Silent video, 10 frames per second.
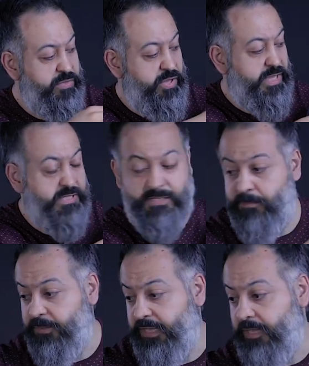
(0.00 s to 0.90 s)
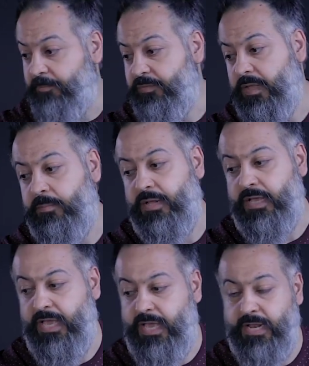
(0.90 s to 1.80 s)
you can simply
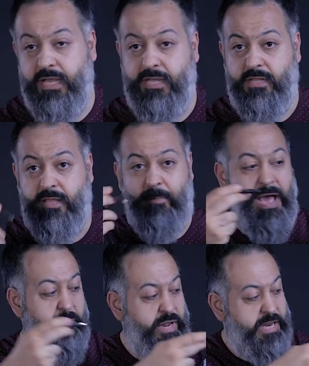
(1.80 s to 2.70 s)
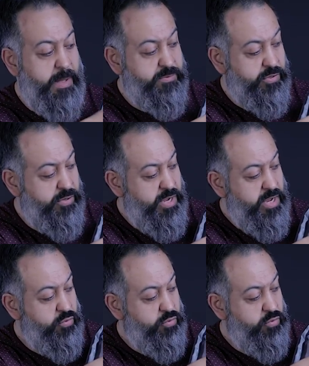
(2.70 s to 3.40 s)
plug in the power adapter